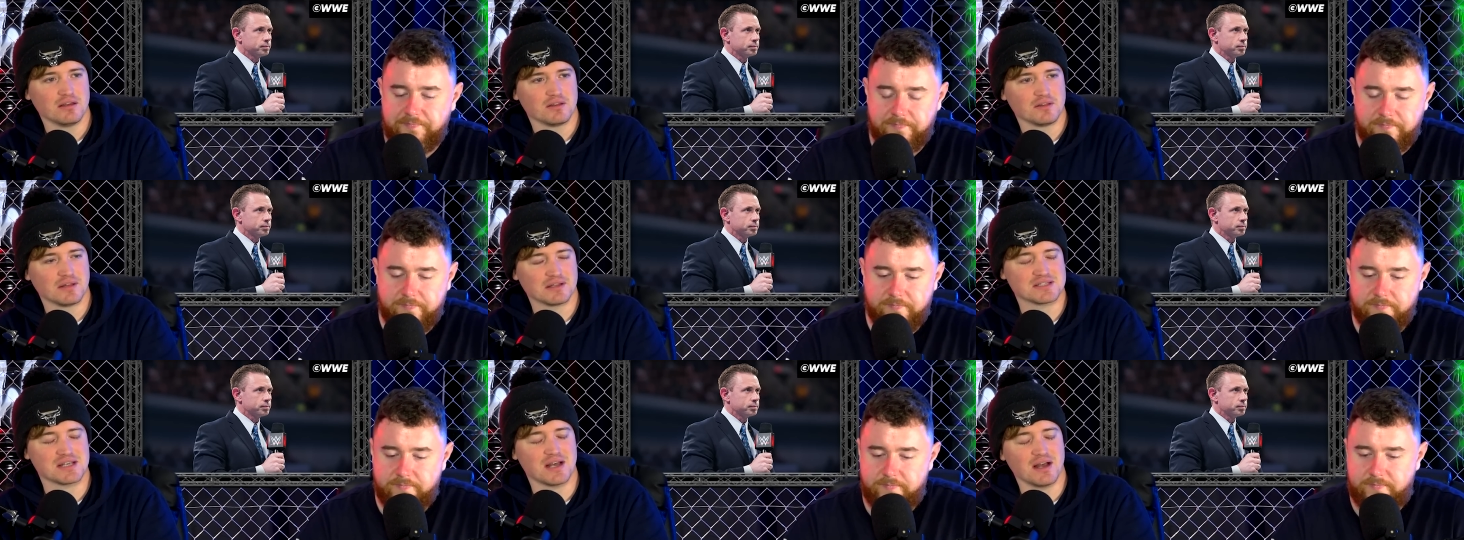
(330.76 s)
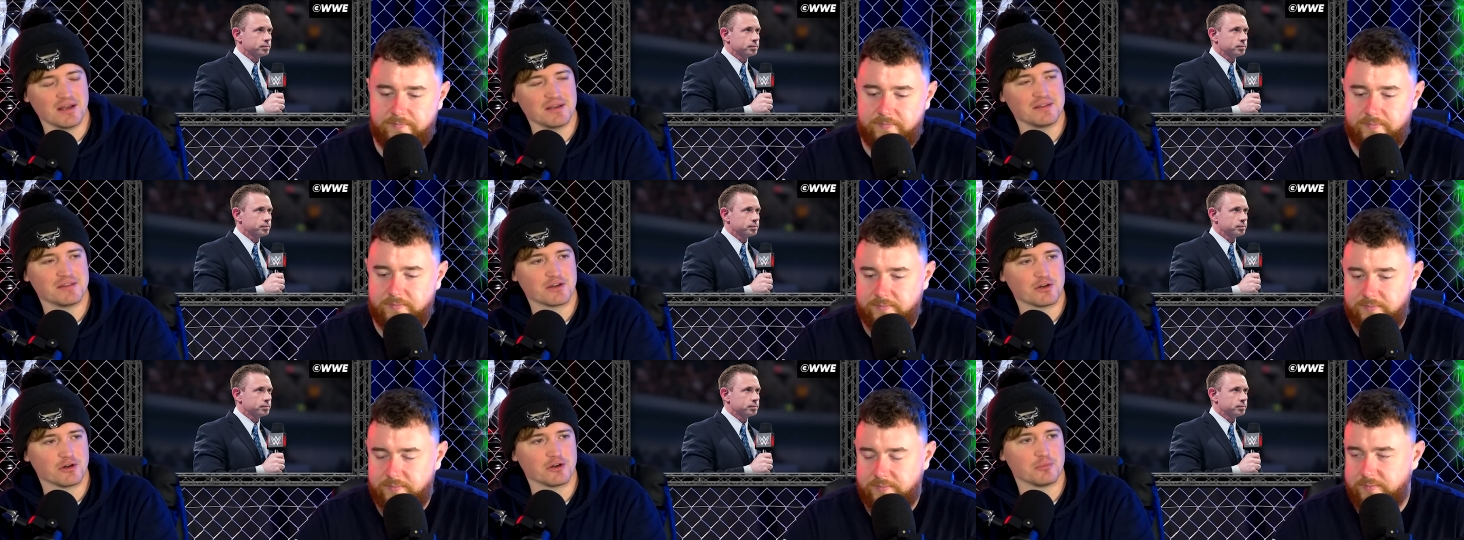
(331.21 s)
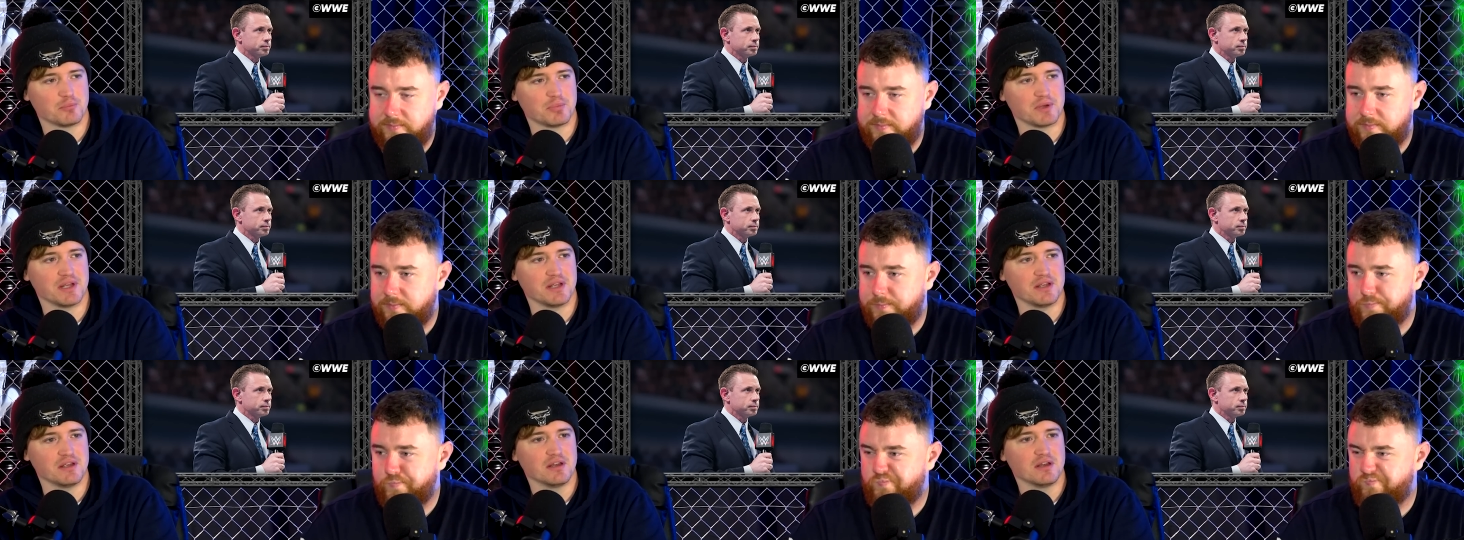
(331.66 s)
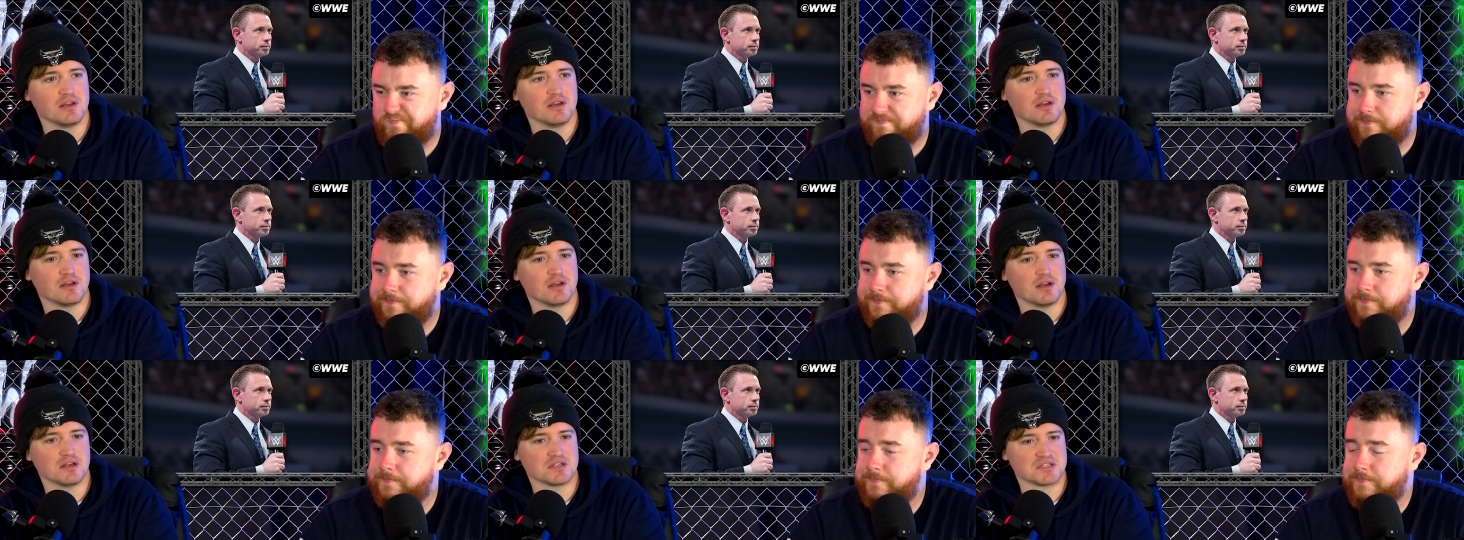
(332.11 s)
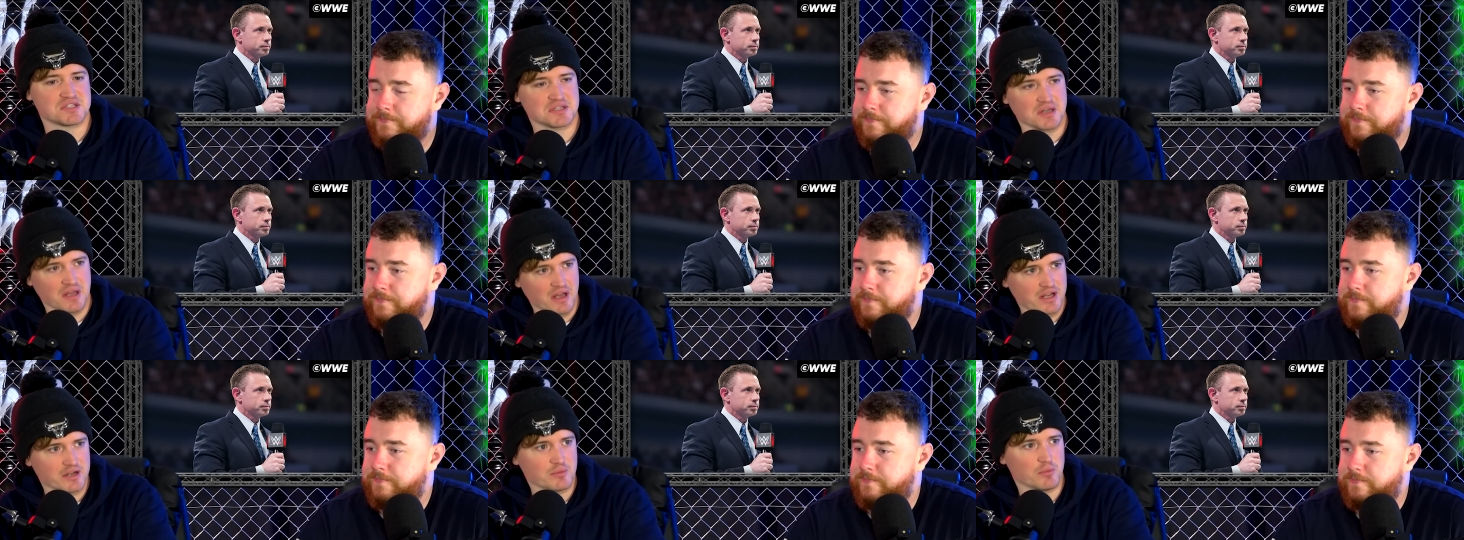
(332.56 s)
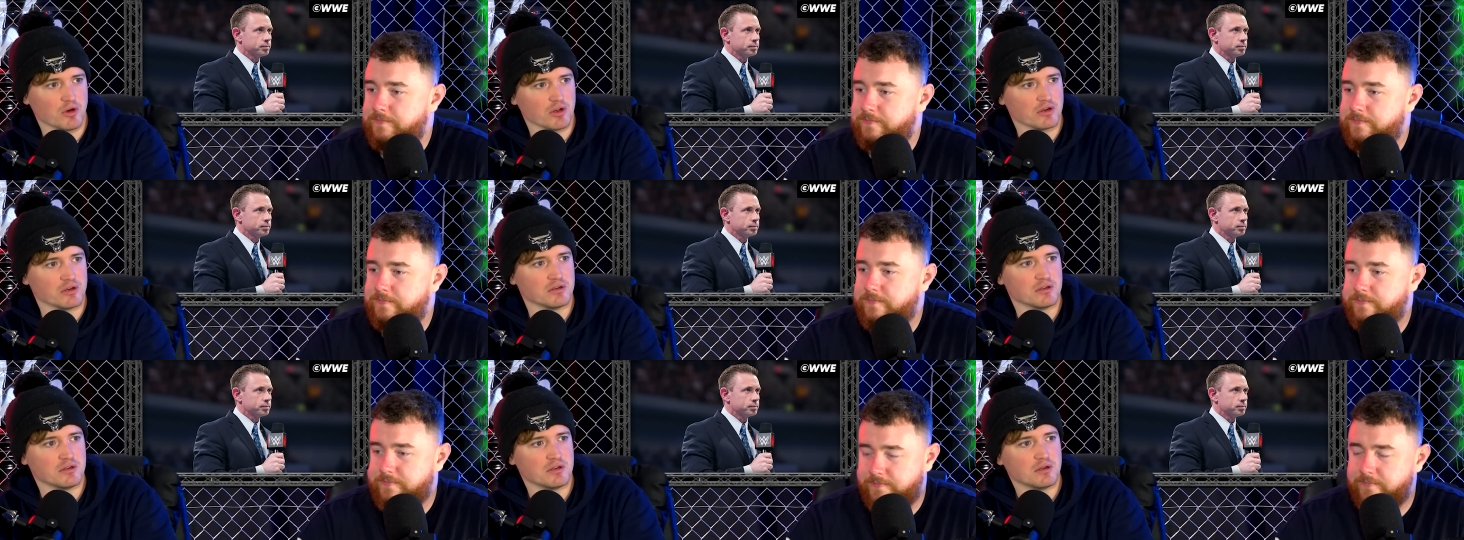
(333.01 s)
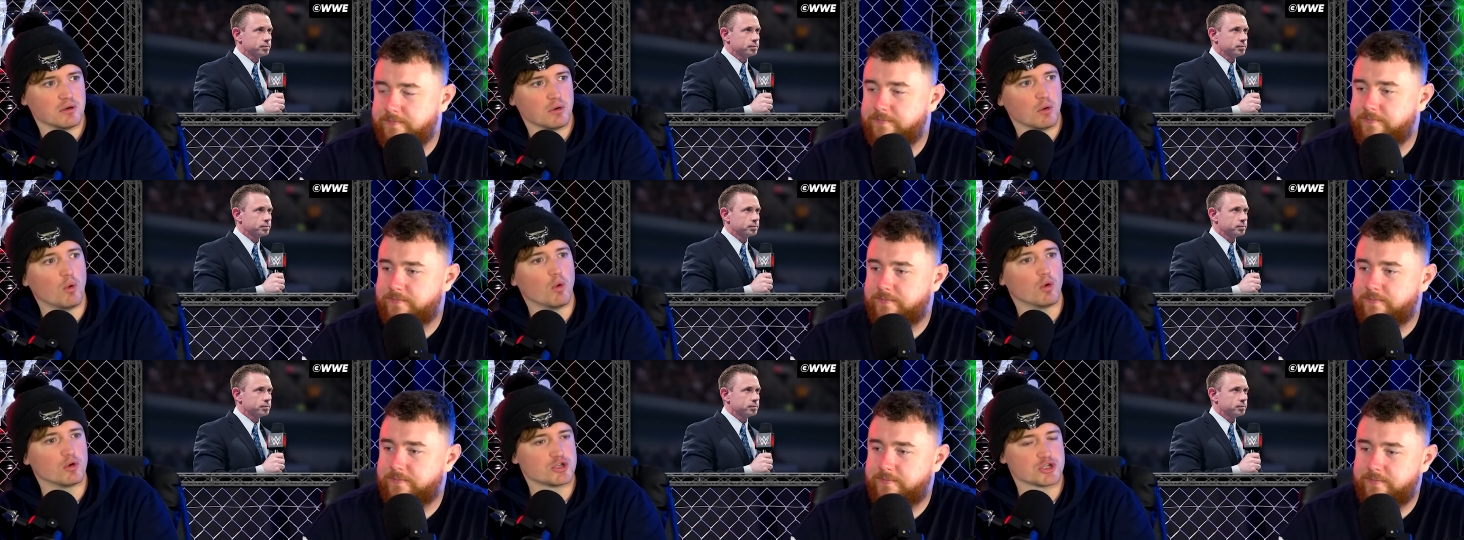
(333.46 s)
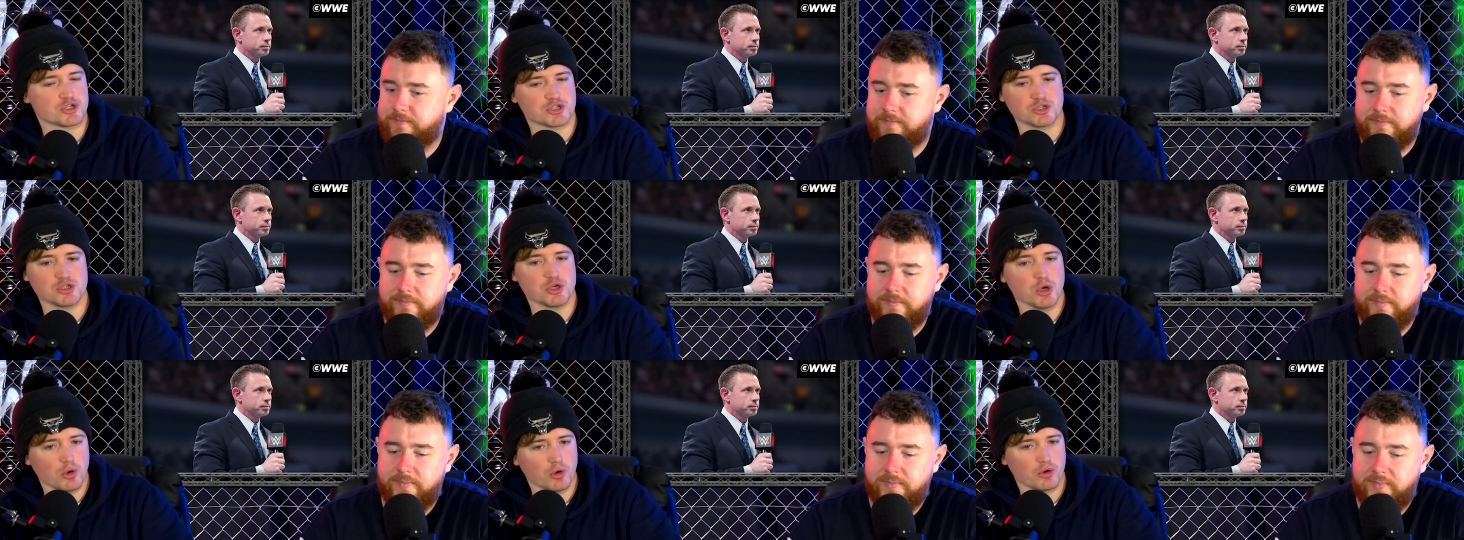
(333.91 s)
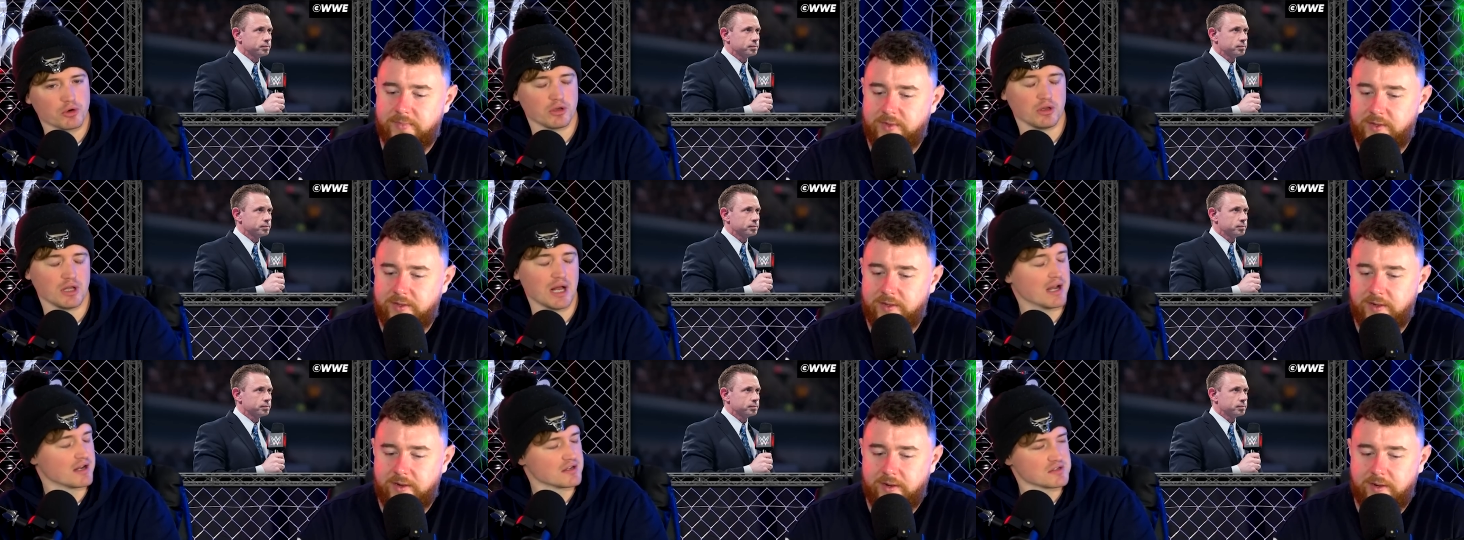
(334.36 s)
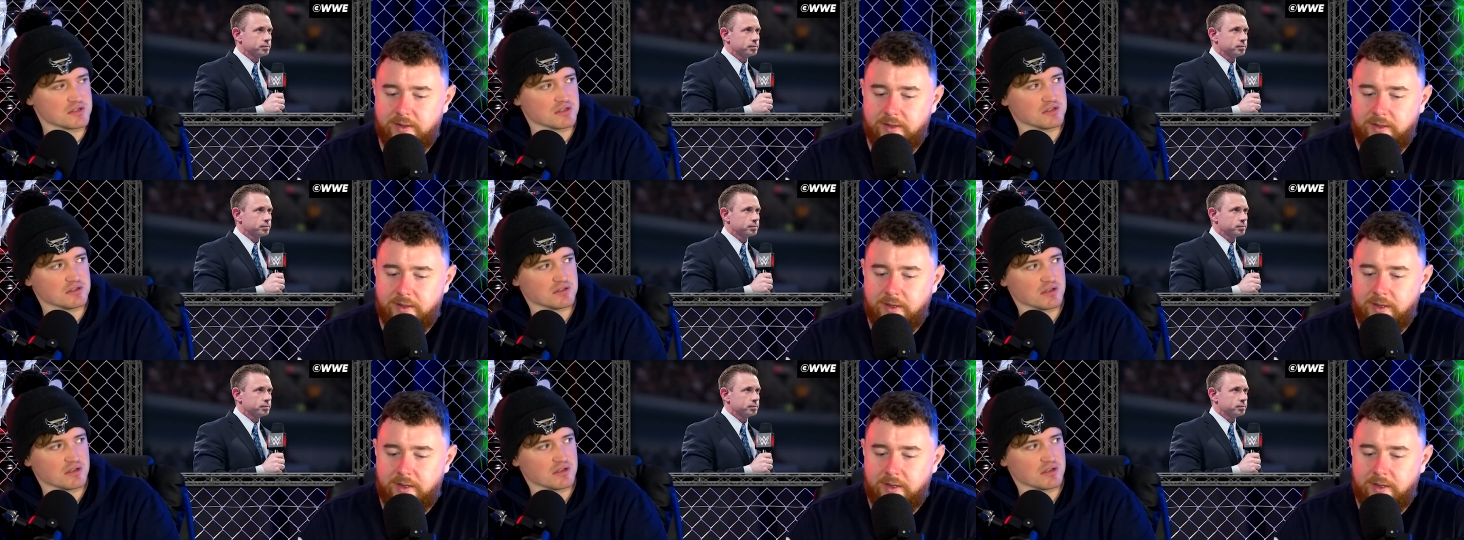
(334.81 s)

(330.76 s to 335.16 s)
Speaker 1: got to be a sly one or just a total accident,